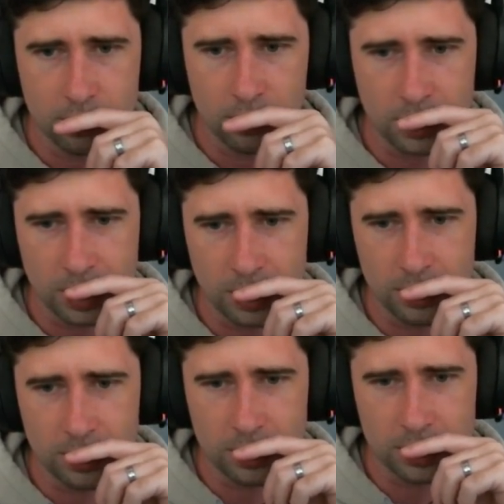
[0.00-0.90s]
Oh, okay.
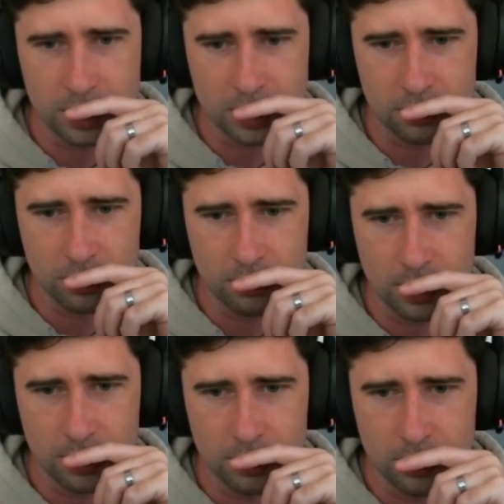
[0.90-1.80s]
This is actually really
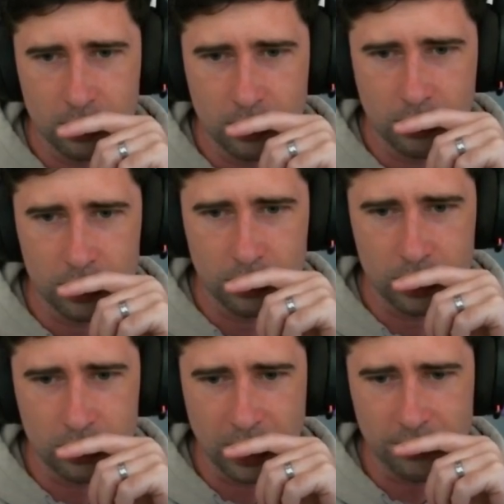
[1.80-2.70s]
bad.
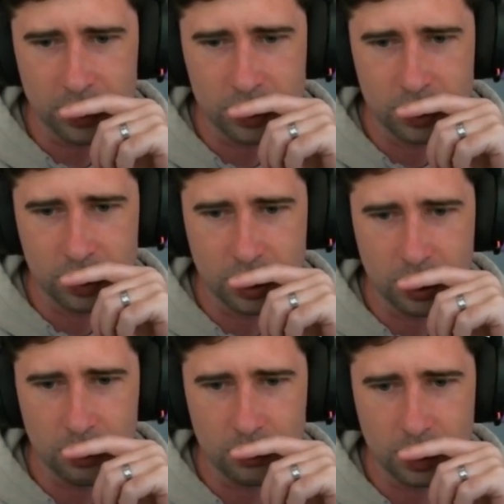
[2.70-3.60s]
Do we have to just
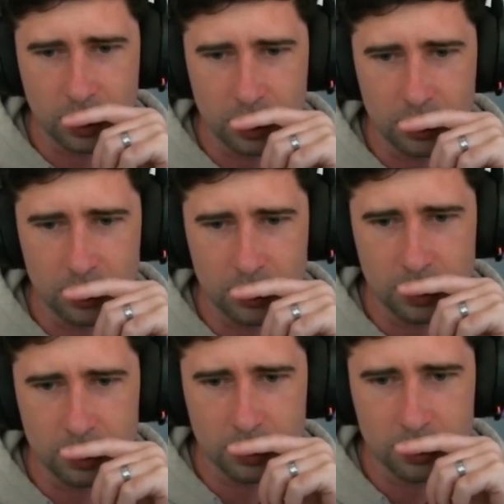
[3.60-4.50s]
She-Hulk
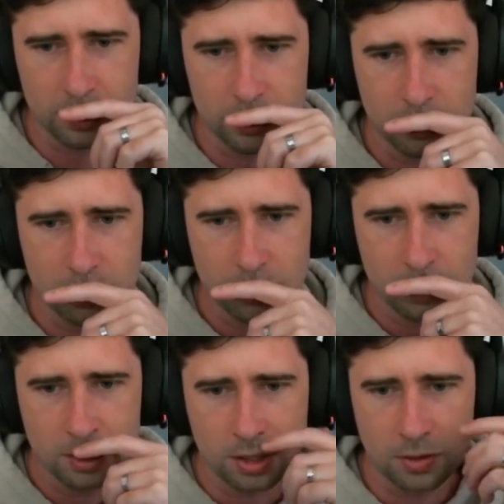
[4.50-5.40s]
and...
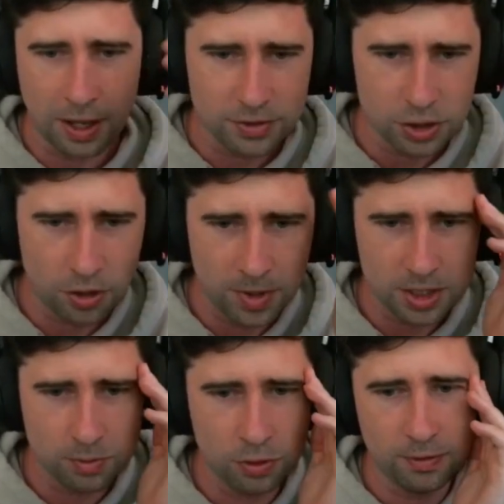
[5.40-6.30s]
We have so
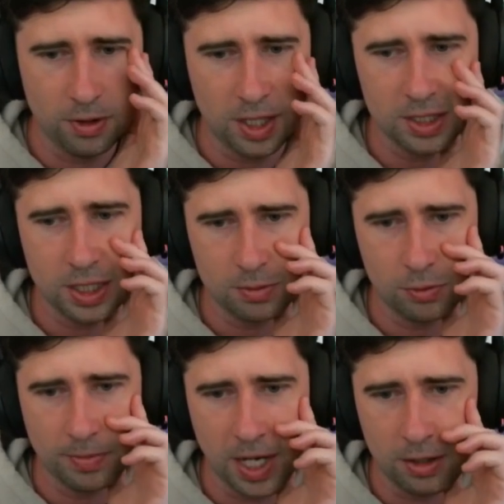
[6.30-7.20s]
much more
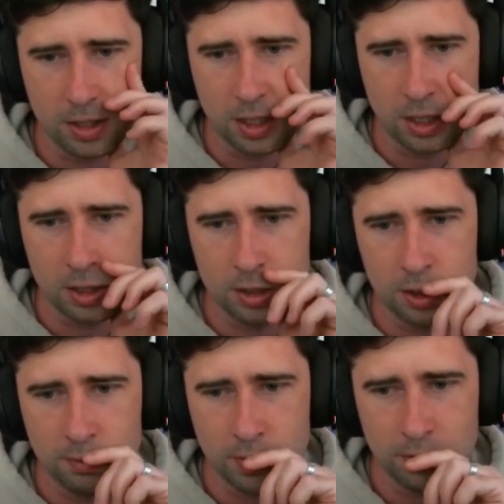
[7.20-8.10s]
accessible power in our hand,
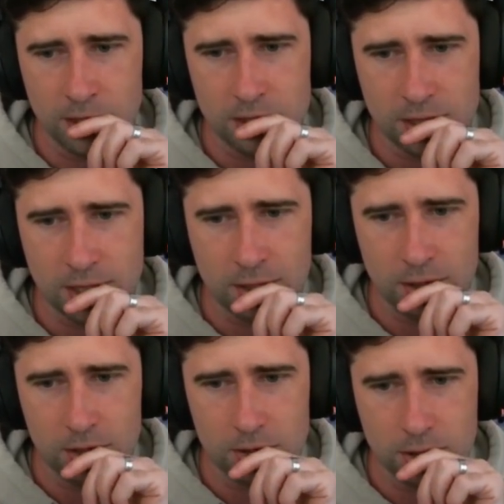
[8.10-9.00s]
but we just can't
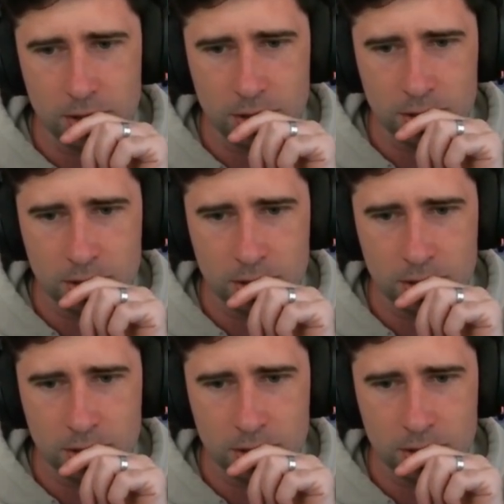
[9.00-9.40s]
use it.